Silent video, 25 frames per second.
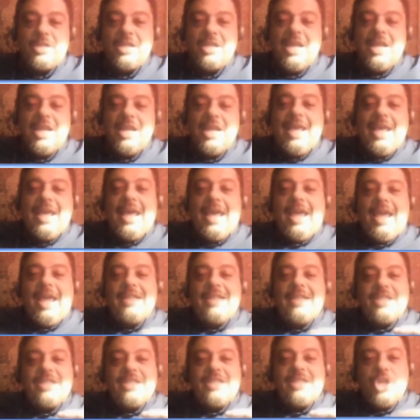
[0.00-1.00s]

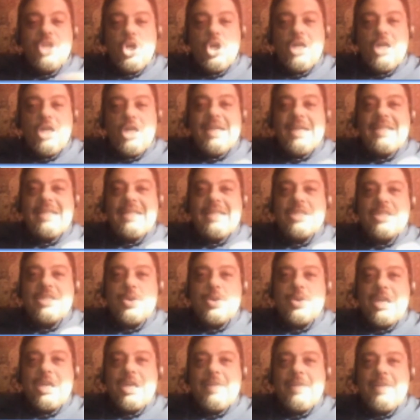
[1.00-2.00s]
Okay. It's good. It's
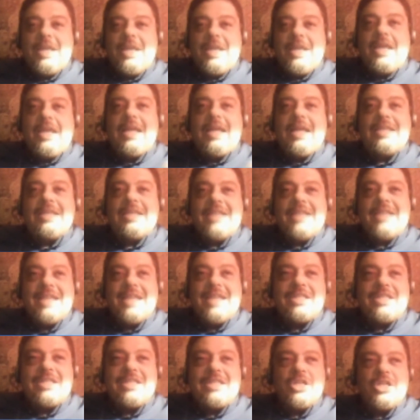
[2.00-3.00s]
creamy. It
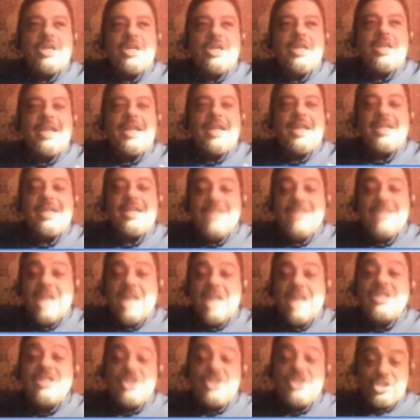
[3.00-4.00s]
tastes good. It
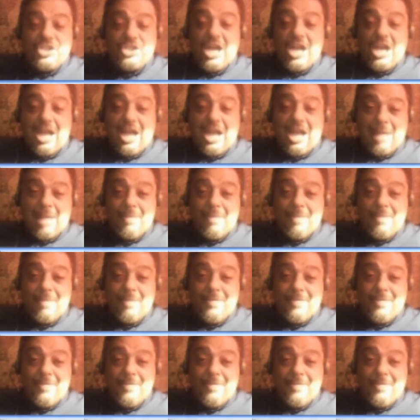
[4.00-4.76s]
does the job.